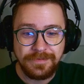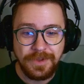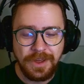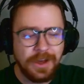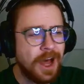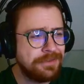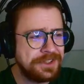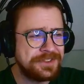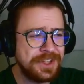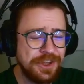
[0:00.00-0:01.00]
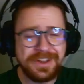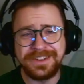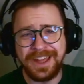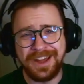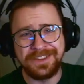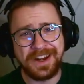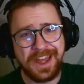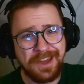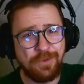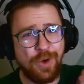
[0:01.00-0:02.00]
Obviously, you could tell that I
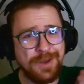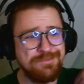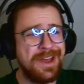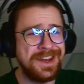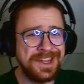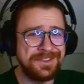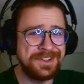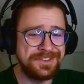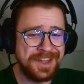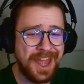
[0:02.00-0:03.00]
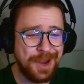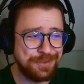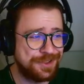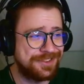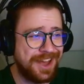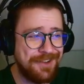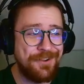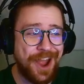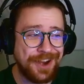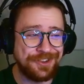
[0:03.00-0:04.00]
have won many of these games because
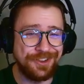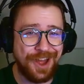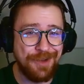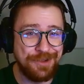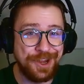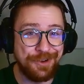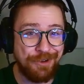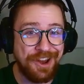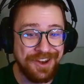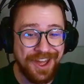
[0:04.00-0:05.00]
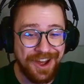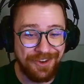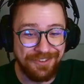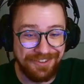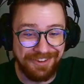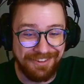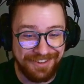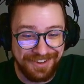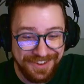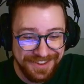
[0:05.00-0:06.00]
I'm here right now.
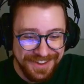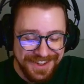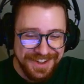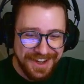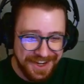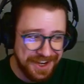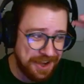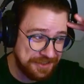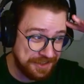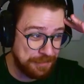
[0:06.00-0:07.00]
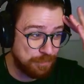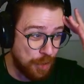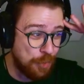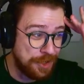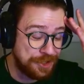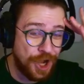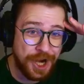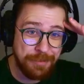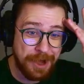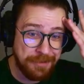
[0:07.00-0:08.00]
You know, don't want to
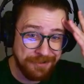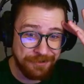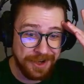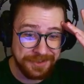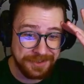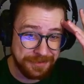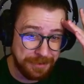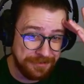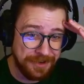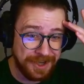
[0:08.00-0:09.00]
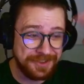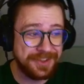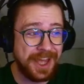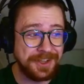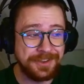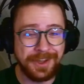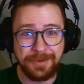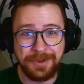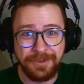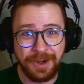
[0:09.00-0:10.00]
talk about my friends. It's been very sad. It's
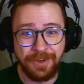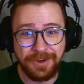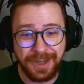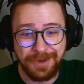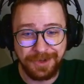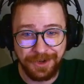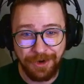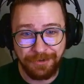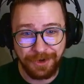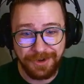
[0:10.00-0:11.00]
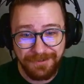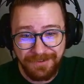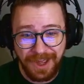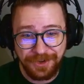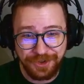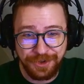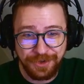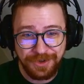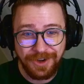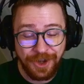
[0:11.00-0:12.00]
taken me a very long time to get over it. Found
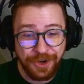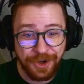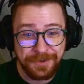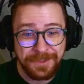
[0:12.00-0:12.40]
you on Earth.